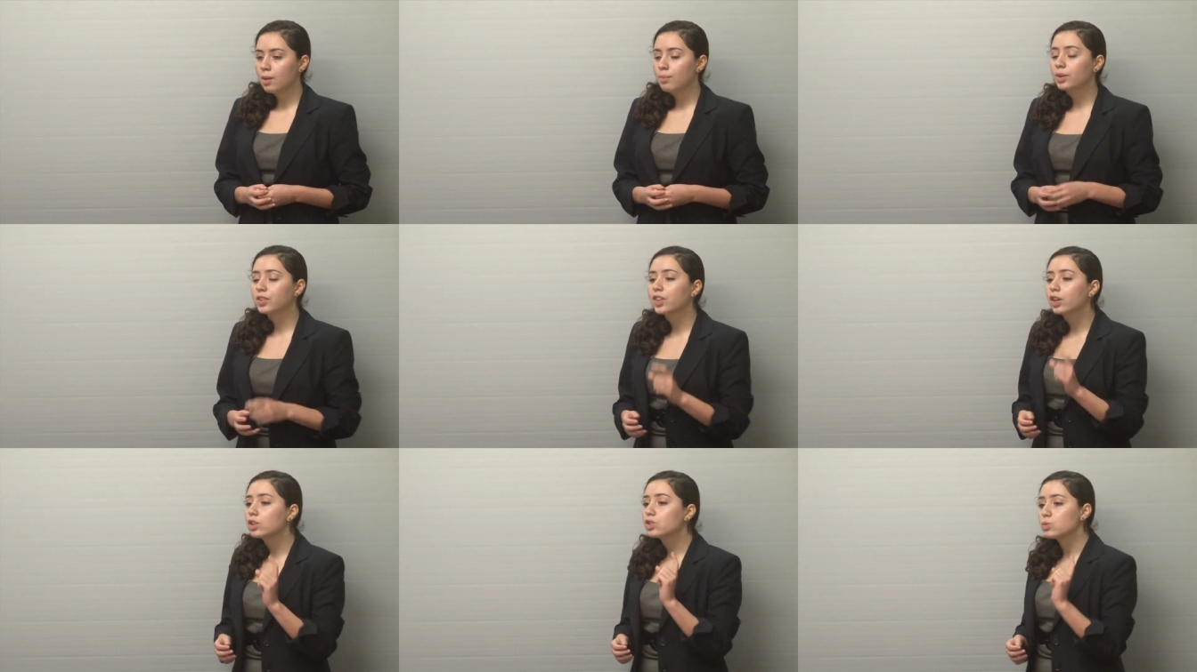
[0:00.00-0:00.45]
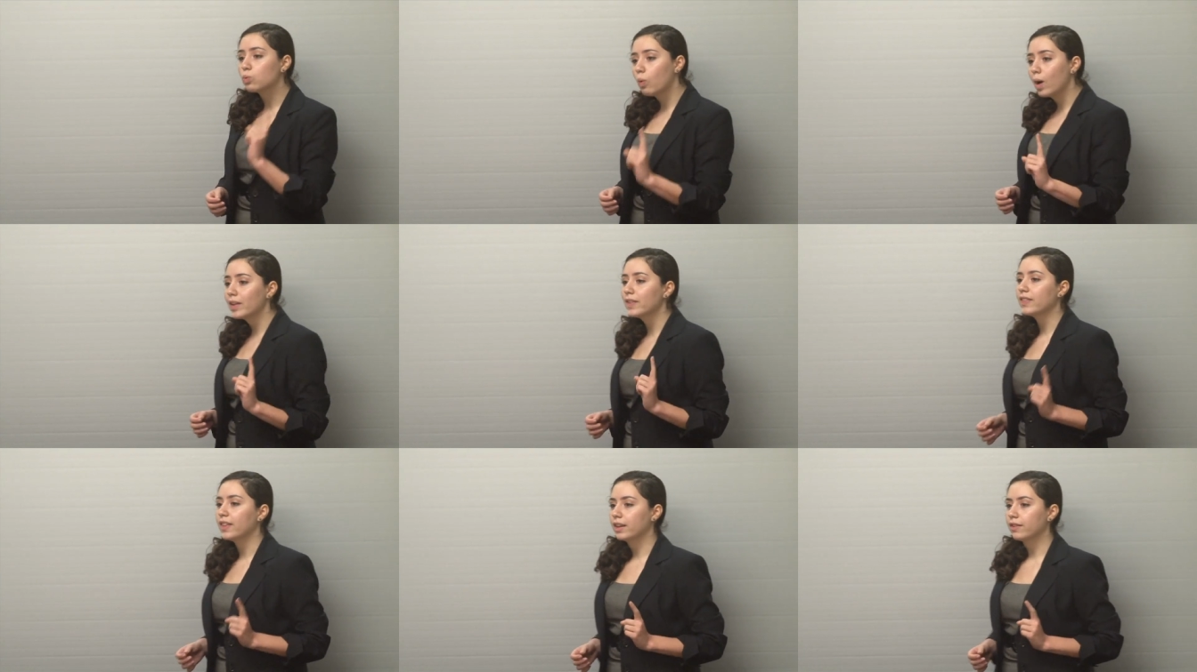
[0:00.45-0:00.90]
But there is
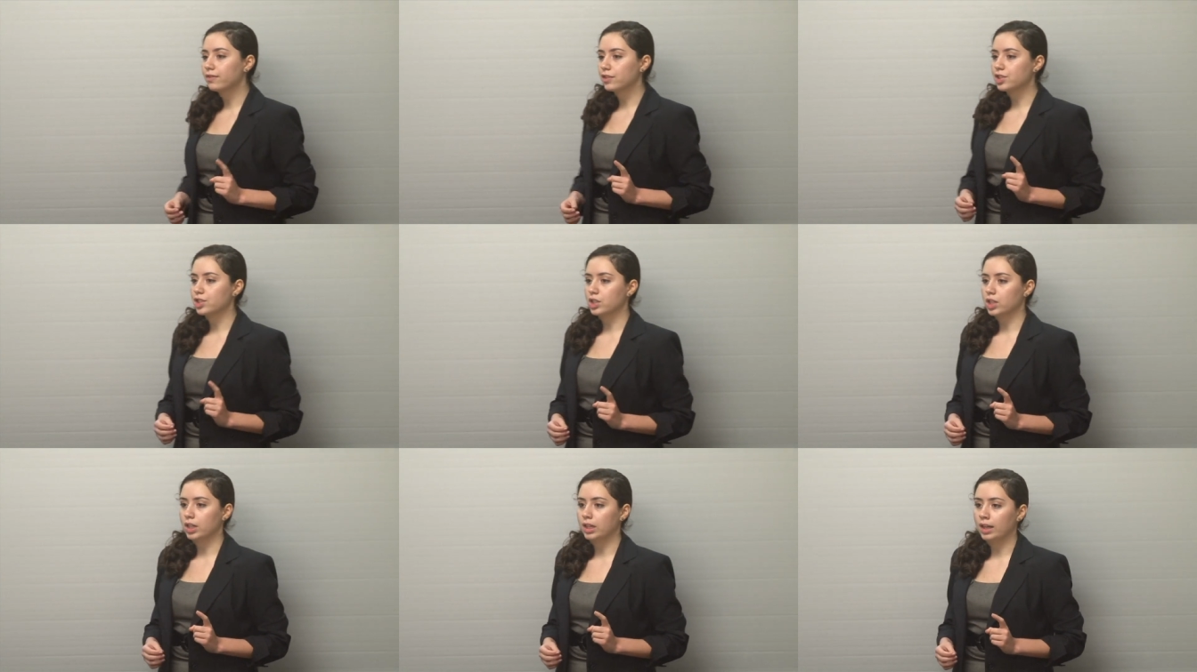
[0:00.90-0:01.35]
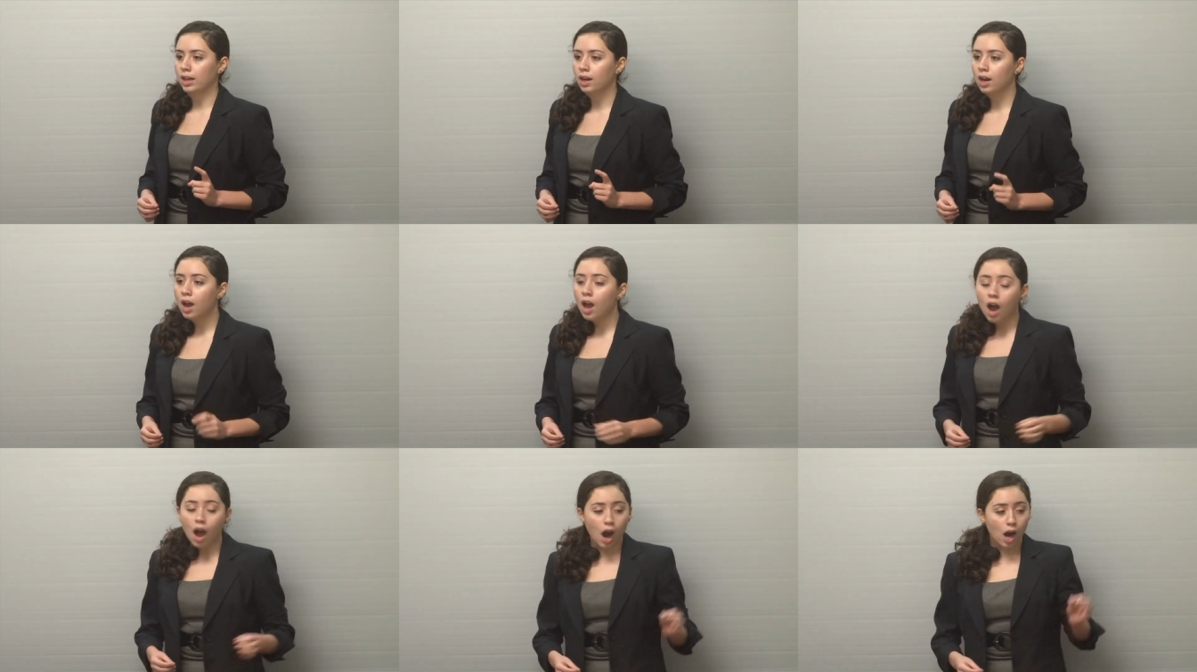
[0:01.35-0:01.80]
one thing for certain:
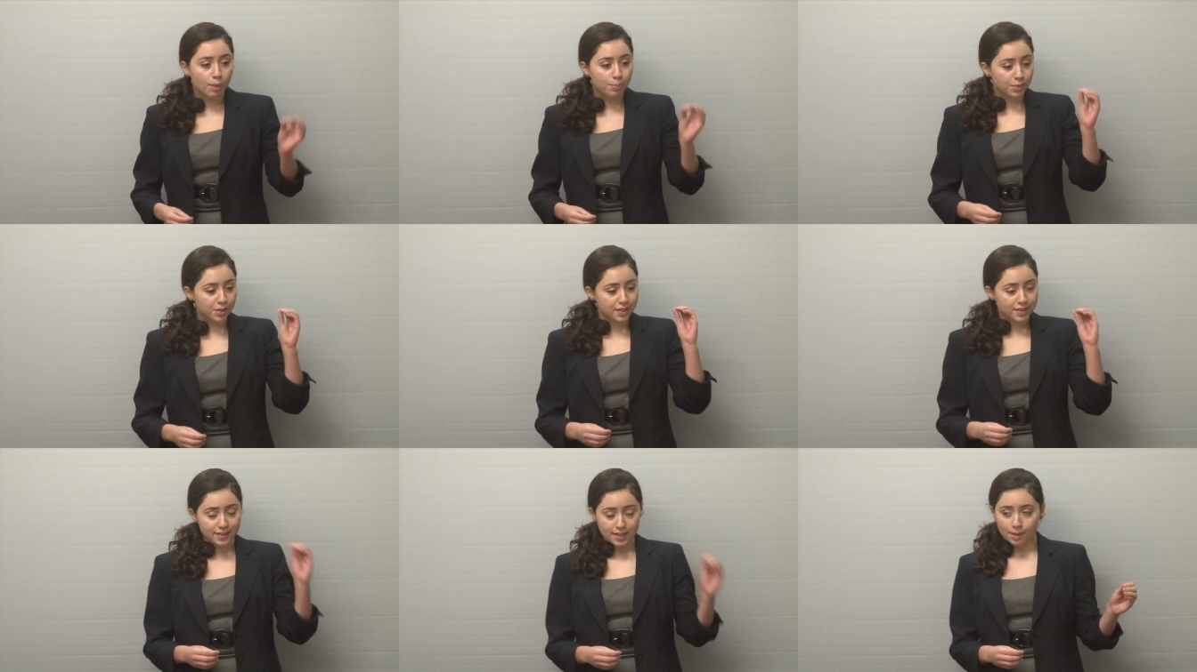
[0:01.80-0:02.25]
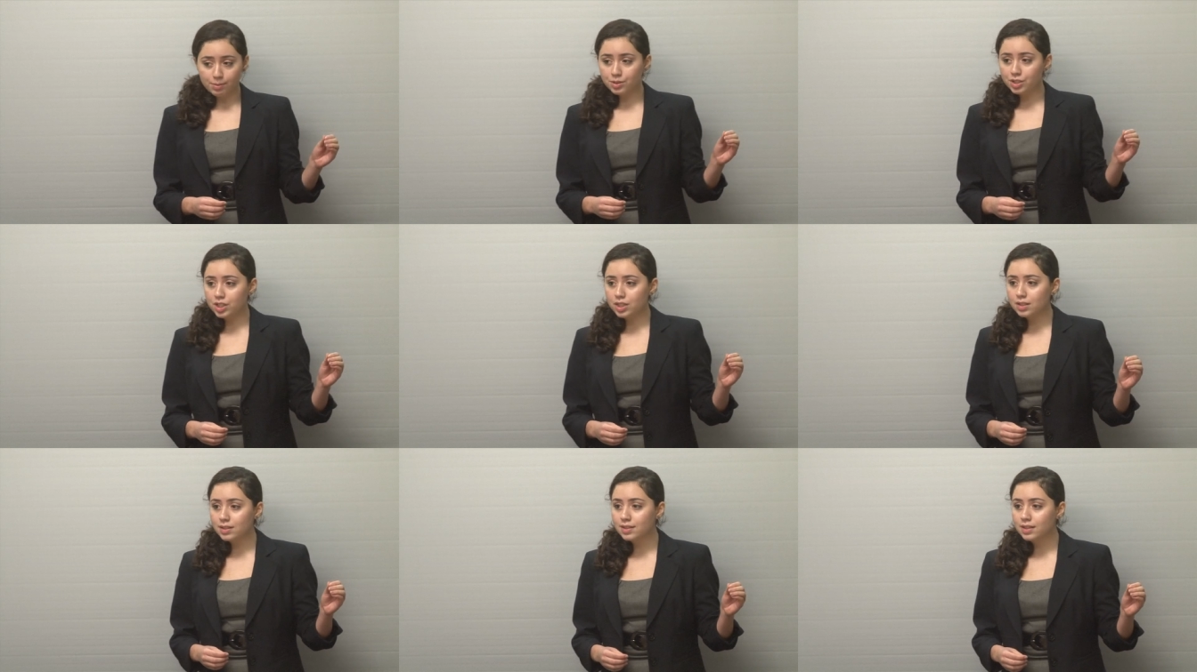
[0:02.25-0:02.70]
our
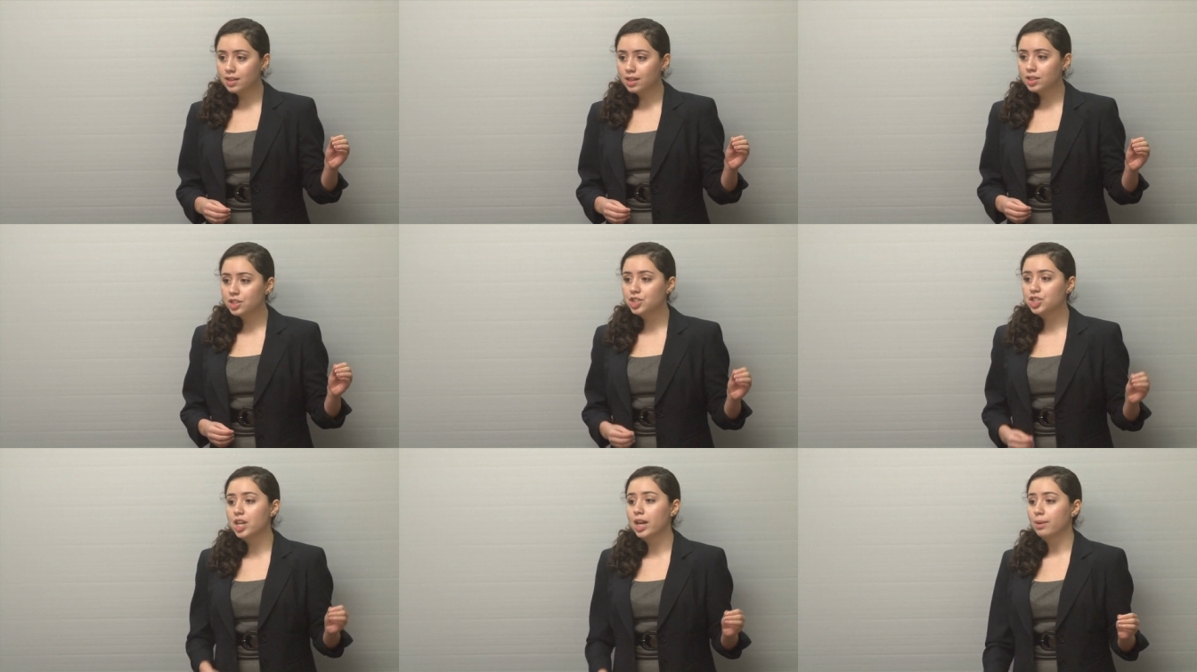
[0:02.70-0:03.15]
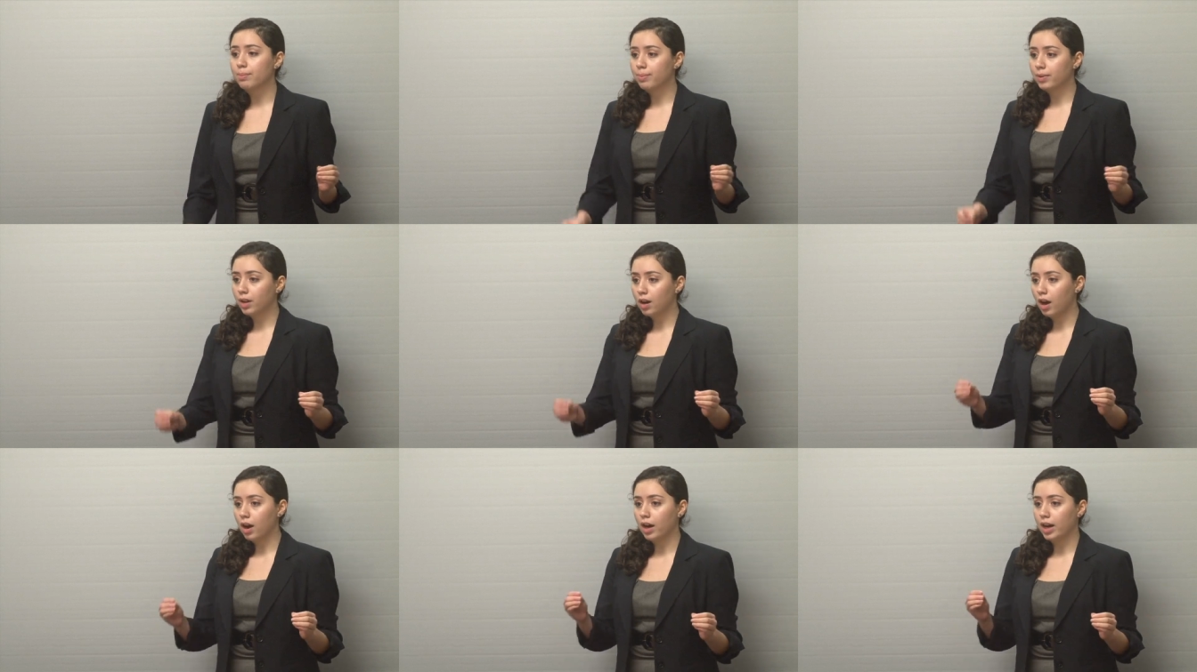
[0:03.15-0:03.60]
perceptions shape
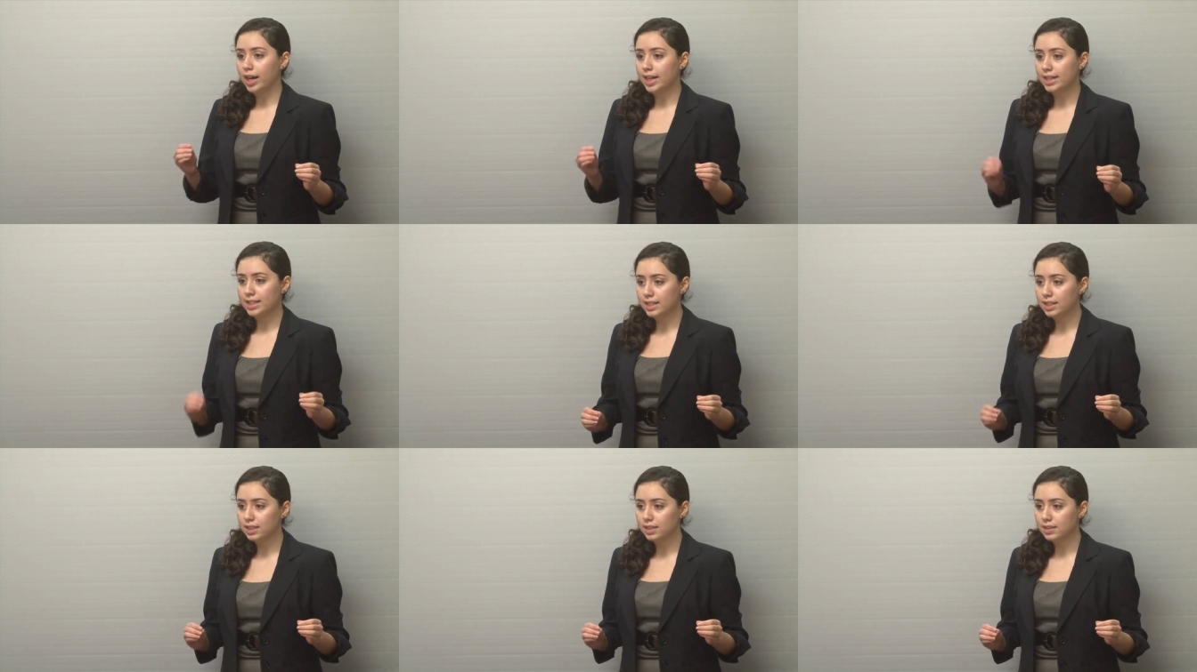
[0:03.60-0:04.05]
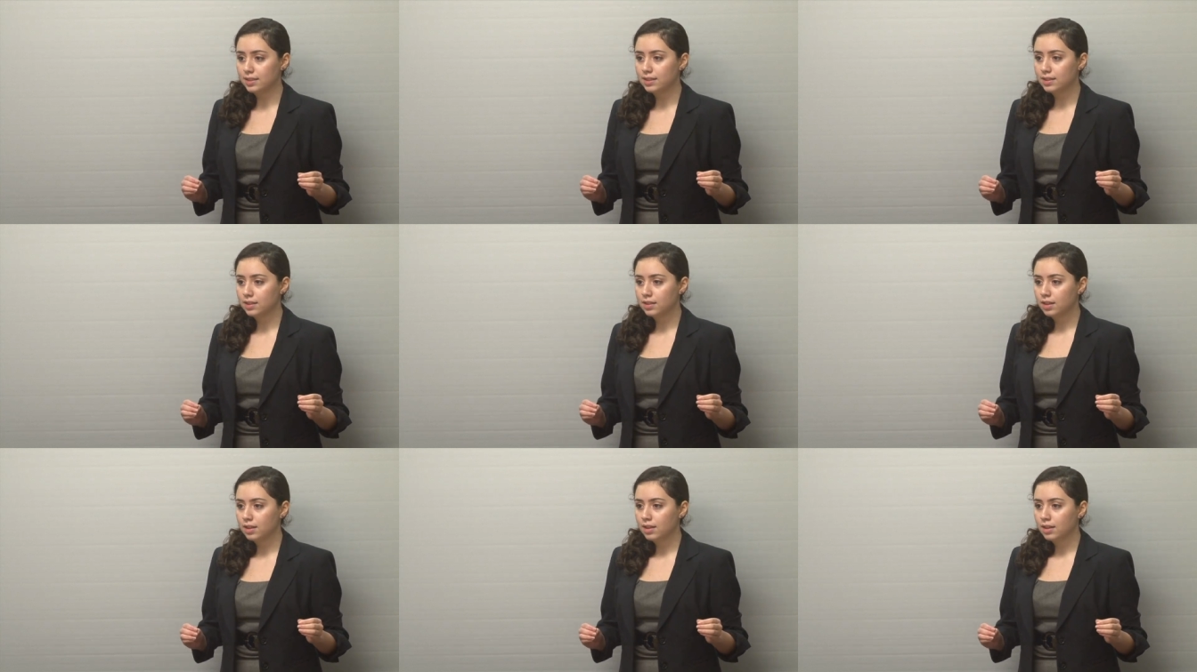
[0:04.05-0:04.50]
our ideas.